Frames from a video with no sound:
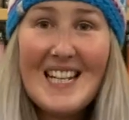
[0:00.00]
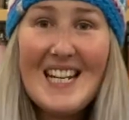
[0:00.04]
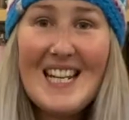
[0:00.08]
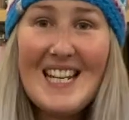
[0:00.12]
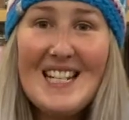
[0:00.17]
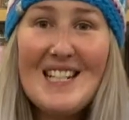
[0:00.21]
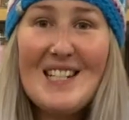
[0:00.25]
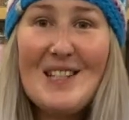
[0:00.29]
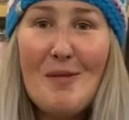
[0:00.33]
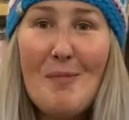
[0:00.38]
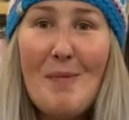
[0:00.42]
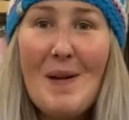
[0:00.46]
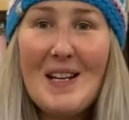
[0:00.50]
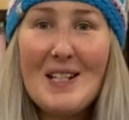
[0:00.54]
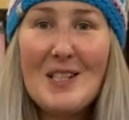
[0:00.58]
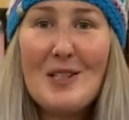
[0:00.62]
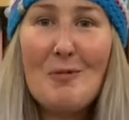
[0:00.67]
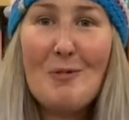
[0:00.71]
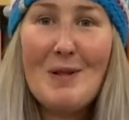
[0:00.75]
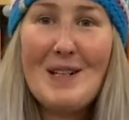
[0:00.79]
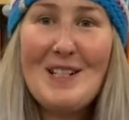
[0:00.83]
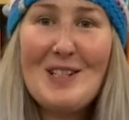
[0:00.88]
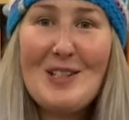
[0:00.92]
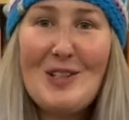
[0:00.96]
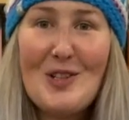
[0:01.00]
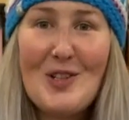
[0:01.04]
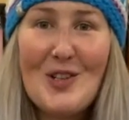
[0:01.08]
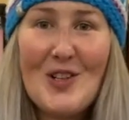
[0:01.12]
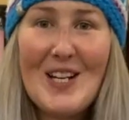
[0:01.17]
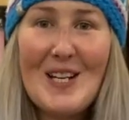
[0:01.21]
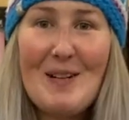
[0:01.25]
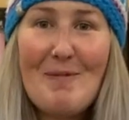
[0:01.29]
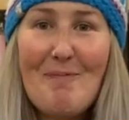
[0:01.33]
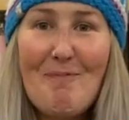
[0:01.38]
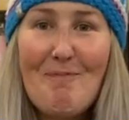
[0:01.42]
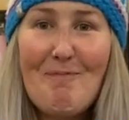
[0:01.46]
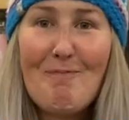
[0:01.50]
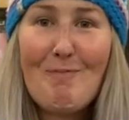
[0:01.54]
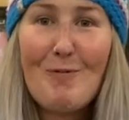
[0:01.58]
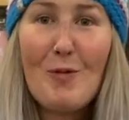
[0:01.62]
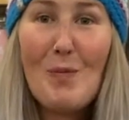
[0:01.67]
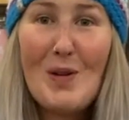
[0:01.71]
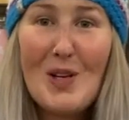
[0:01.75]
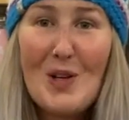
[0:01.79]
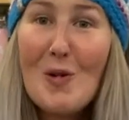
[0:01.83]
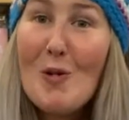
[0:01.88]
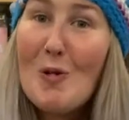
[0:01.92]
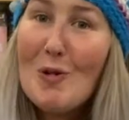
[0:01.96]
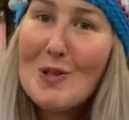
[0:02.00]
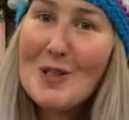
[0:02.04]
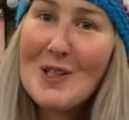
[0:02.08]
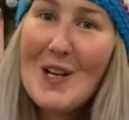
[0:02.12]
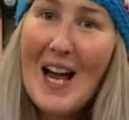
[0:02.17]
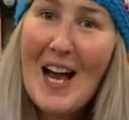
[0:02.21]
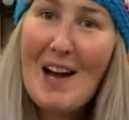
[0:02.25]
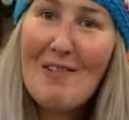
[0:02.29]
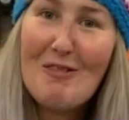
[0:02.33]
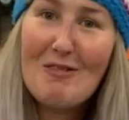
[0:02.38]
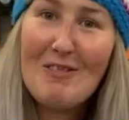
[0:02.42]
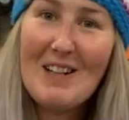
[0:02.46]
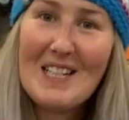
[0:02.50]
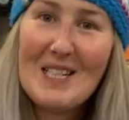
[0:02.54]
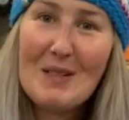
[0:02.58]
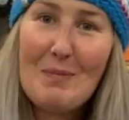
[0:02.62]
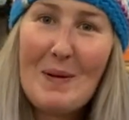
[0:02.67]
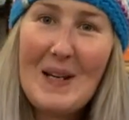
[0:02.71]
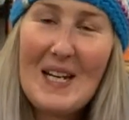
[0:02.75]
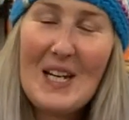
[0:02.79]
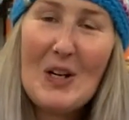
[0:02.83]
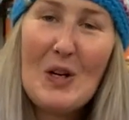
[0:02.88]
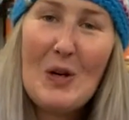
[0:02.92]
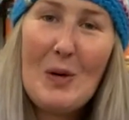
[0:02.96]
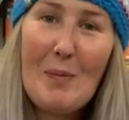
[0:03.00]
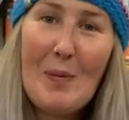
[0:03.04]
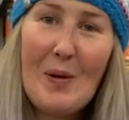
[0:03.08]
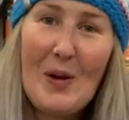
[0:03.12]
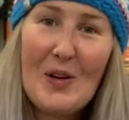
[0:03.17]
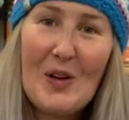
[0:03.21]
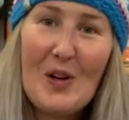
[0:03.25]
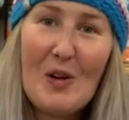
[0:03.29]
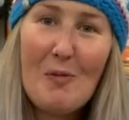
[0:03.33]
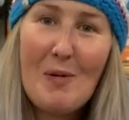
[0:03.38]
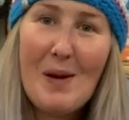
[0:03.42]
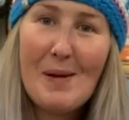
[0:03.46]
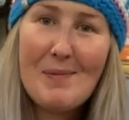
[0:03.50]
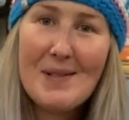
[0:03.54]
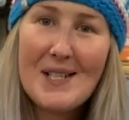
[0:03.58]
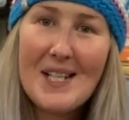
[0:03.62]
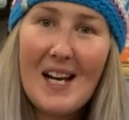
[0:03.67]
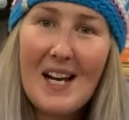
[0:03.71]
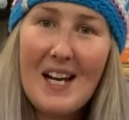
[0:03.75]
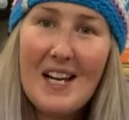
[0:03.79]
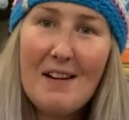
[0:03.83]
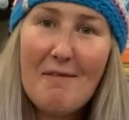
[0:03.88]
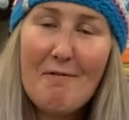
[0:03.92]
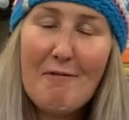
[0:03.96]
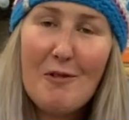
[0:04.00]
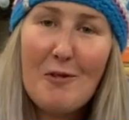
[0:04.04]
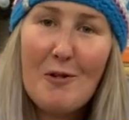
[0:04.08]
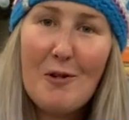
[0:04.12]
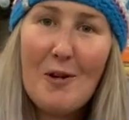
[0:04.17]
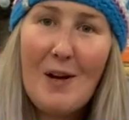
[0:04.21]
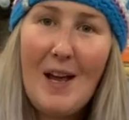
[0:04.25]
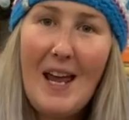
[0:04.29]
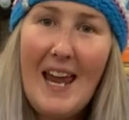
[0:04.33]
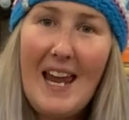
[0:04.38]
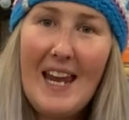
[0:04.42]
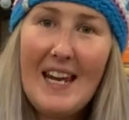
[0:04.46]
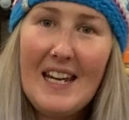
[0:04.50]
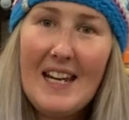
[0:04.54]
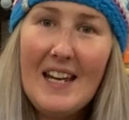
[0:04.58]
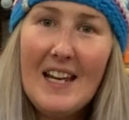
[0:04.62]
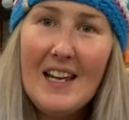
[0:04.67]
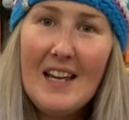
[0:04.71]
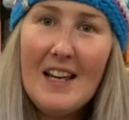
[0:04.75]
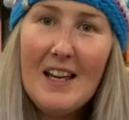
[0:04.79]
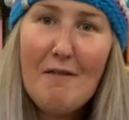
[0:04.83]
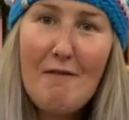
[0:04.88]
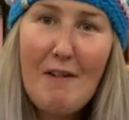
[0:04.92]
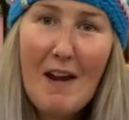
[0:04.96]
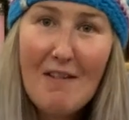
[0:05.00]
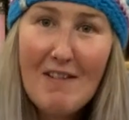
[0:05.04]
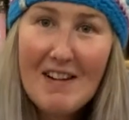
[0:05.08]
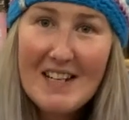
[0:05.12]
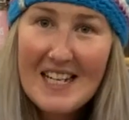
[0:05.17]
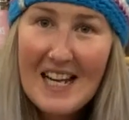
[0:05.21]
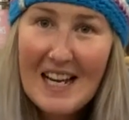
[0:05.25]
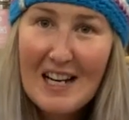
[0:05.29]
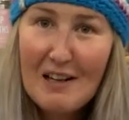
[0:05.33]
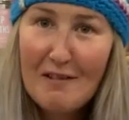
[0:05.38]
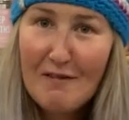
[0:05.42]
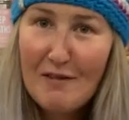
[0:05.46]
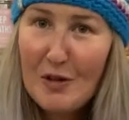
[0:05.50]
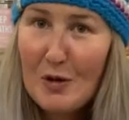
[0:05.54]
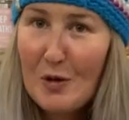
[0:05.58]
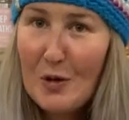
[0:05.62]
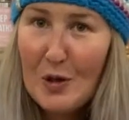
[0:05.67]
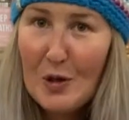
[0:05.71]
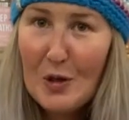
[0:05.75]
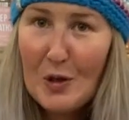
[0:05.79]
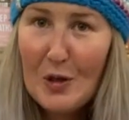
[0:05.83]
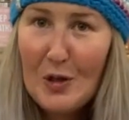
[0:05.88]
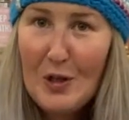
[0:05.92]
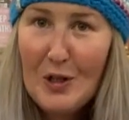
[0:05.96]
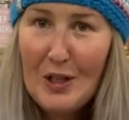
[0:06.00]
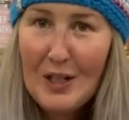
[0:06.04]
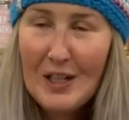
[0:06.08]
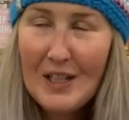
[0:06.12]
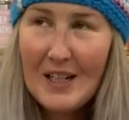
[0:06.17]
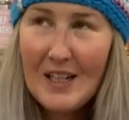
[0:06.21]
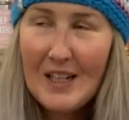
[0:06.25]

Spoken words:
it is the best winter treat. We also have a recipe up on our website for a Fairy Tale of New York